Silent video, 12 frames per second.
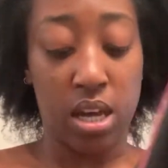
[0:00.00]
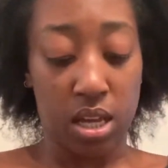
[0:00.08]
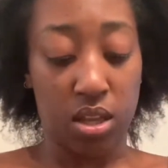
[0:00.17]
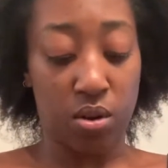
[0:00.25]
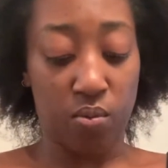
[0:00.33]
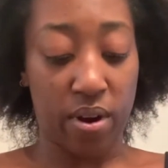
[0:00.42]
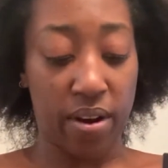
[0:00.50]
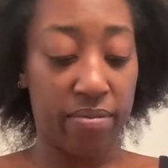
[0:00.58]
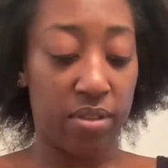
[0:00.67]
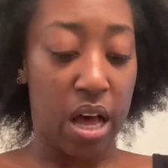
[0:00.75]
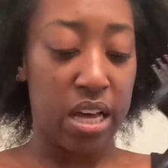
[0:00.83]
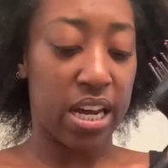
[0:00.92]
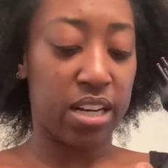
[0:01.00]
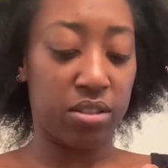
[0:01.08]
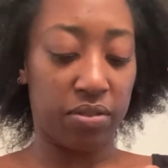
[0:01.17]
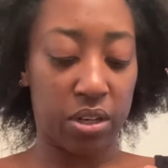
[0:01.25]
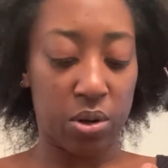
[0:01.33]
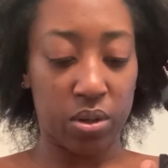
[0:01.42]
The Revlon, I don't even
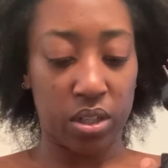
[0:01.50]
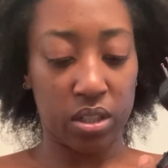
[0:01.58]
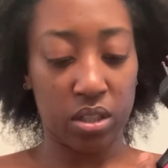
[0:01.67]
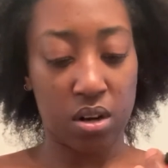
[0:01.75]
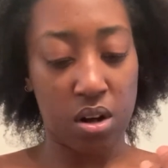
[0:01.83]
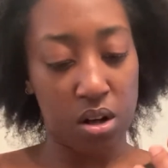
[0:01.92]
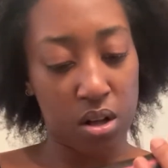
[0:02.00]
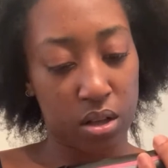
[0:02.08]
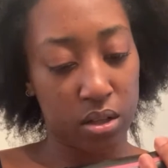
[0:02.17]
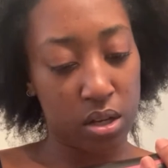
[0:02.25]
know what it's called,